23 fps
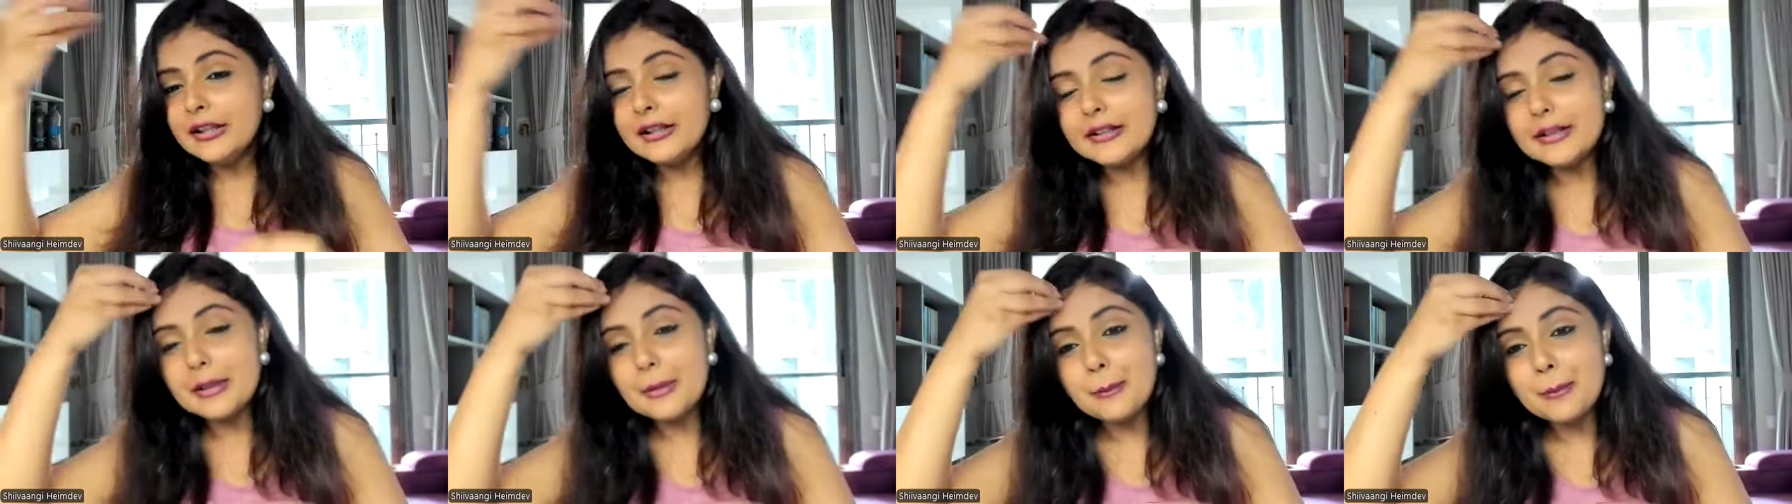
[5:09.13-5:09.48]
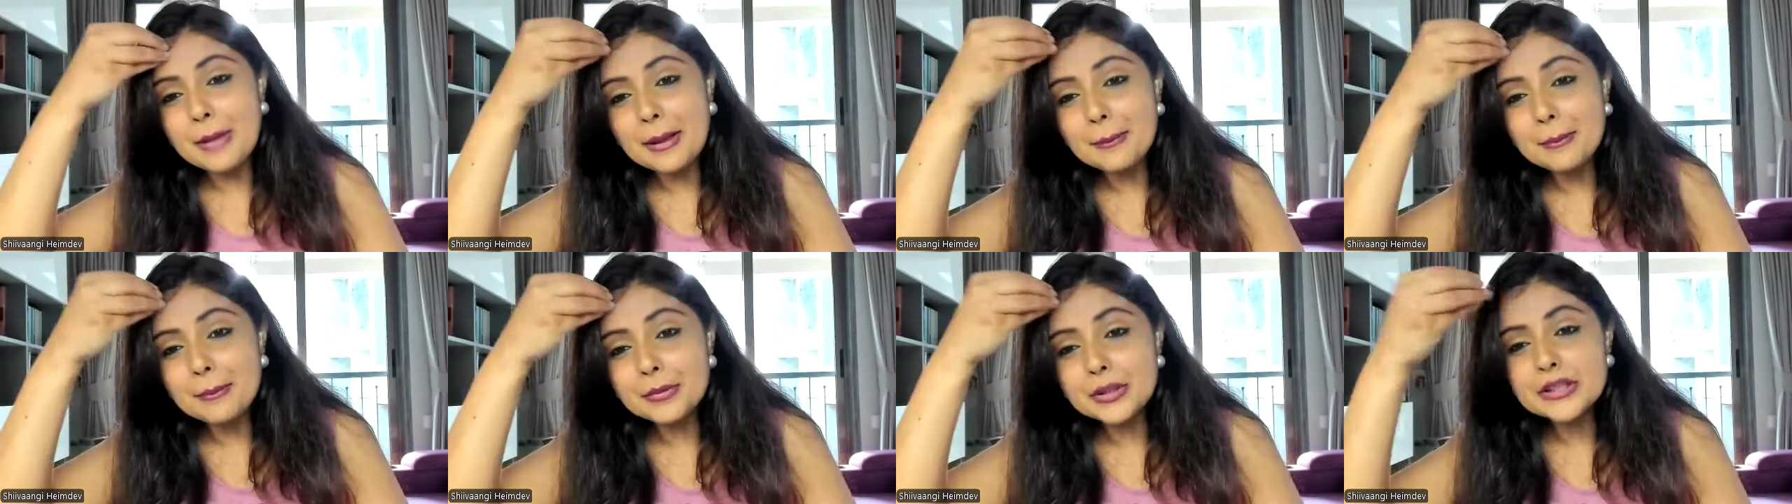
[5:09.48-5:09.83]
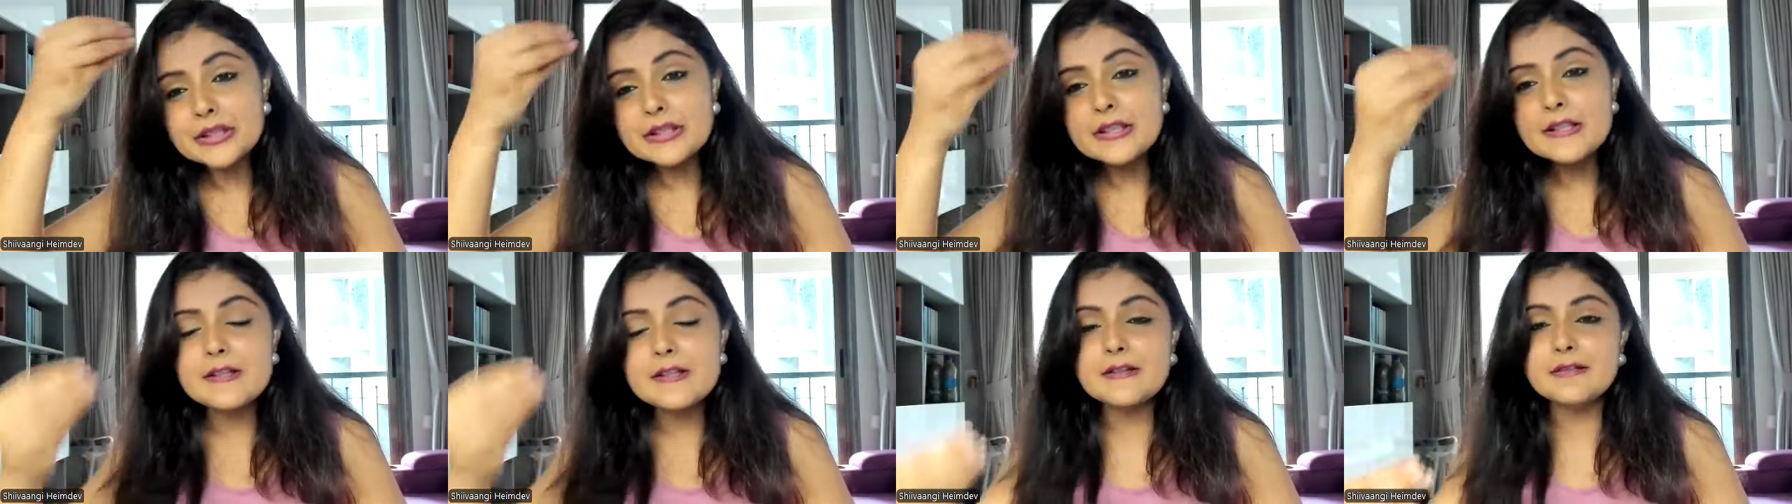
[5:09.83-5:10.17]
remember
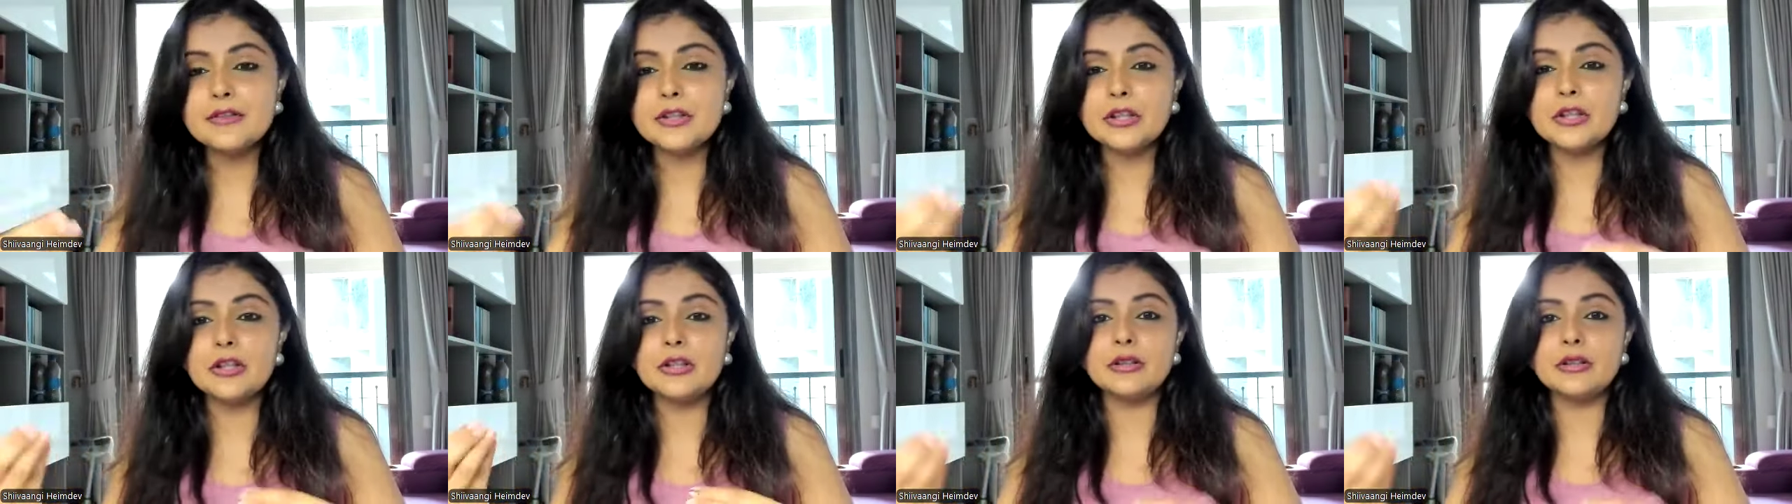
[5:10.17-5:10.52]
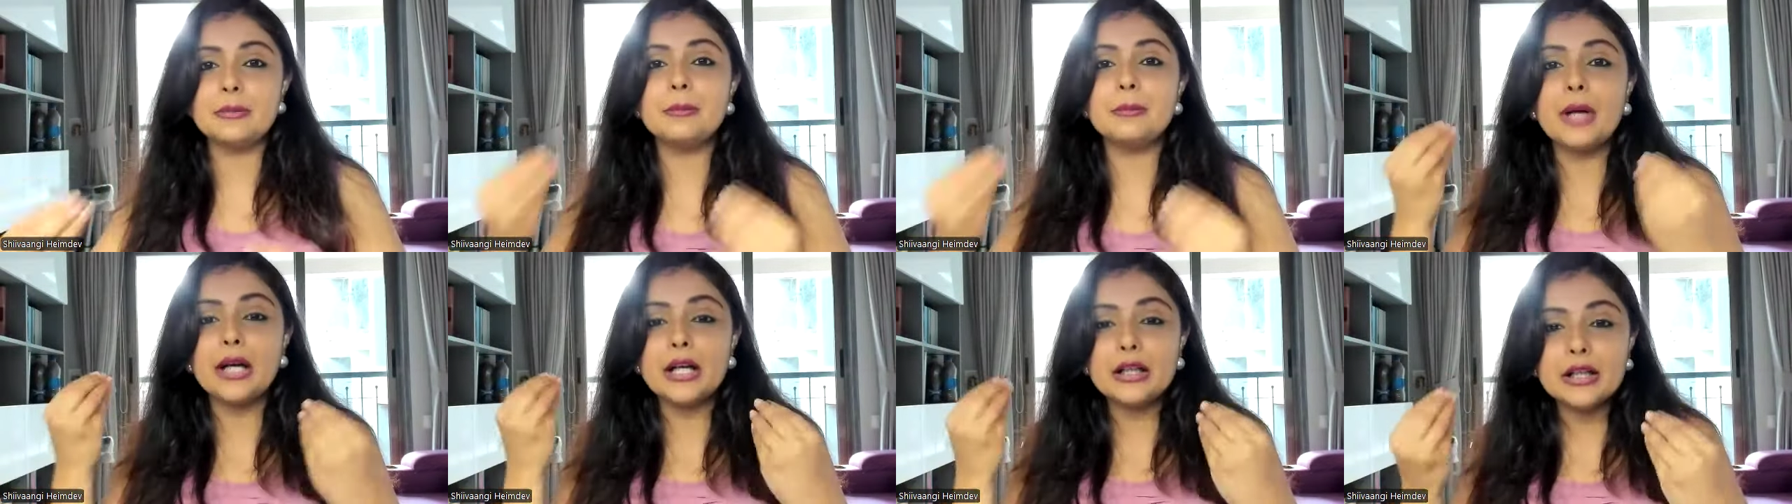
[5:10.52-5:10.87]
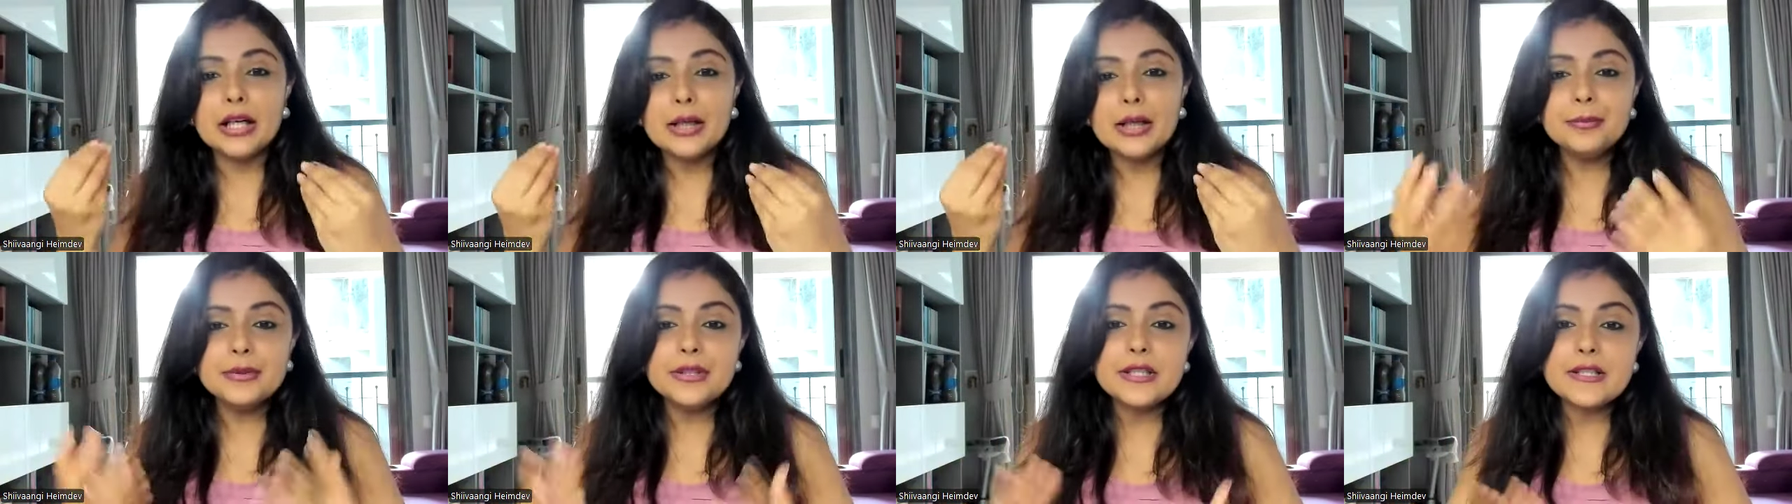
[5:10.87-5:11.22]
this word, mug
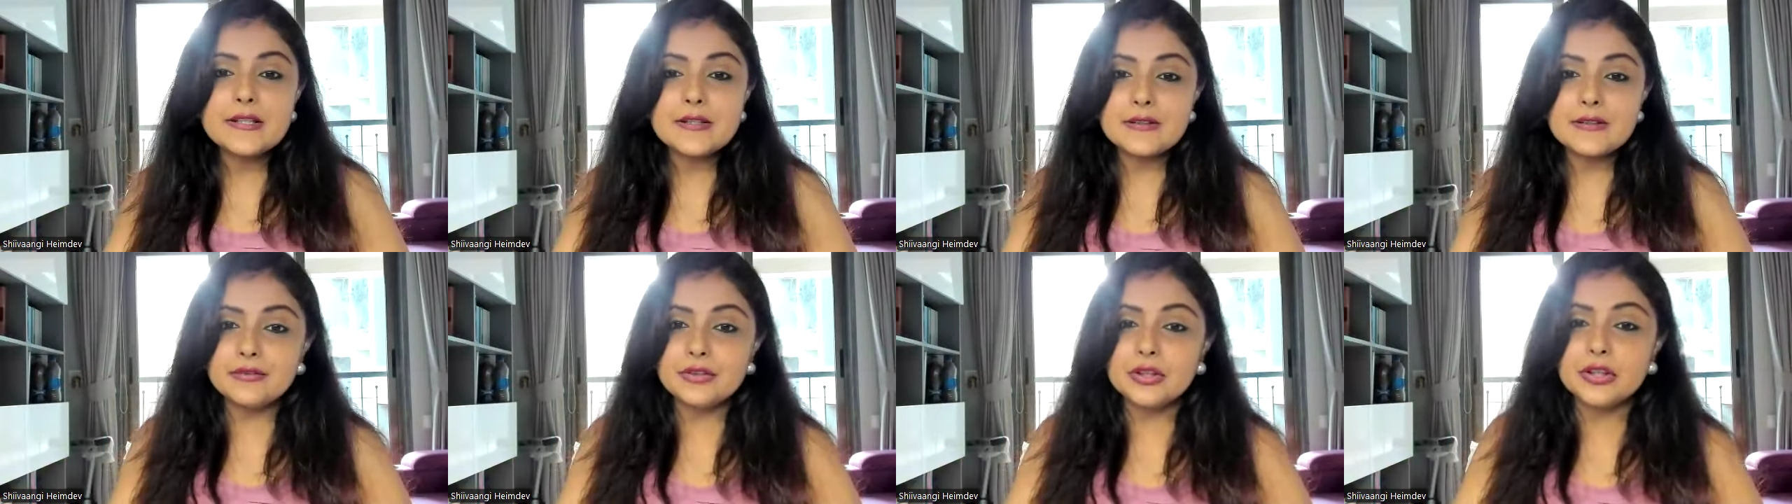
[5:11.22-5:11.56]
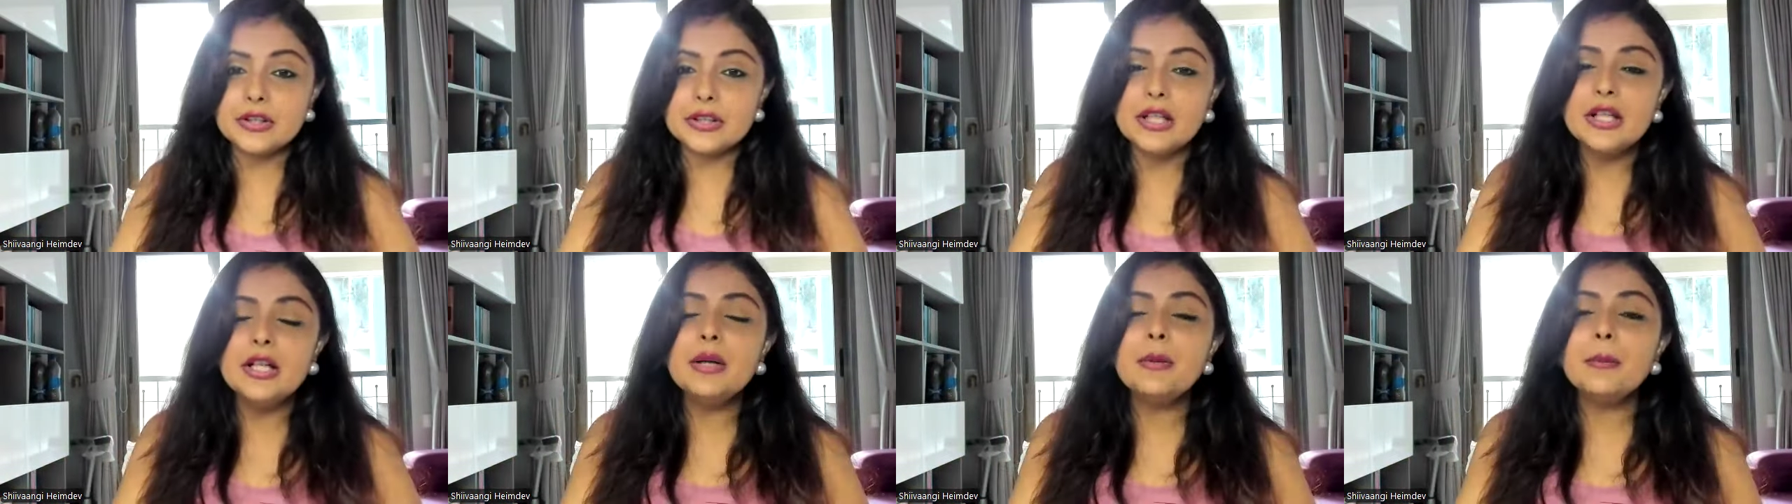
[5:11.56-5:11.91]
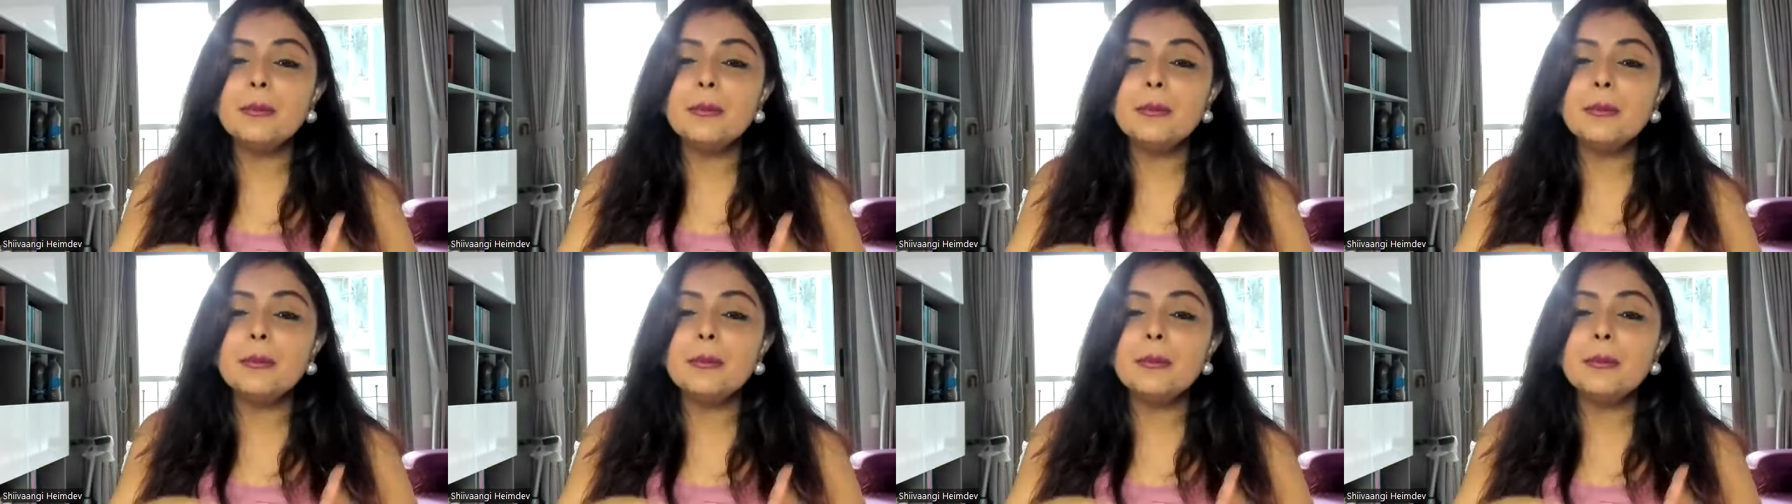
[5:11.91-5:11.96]
up this word,